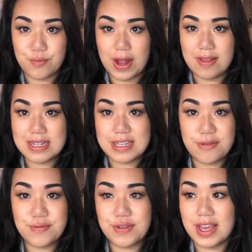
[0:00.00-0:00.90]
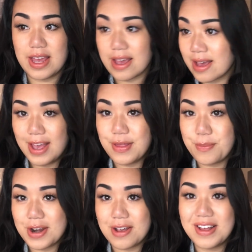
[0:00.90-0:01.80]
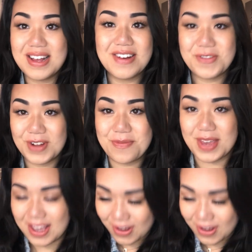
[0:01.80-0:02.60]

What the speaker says: relatively in the middle would be